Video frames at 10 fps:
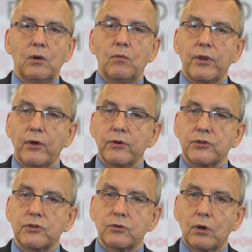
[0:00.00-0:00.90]
Without a
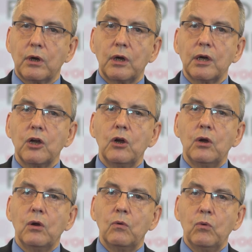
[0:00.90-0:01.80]
strong
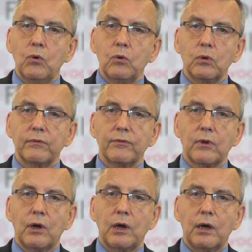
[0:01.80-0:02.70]
rule of
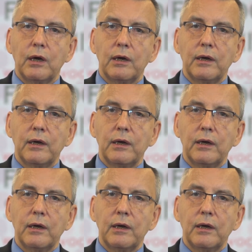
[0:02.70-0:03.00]
law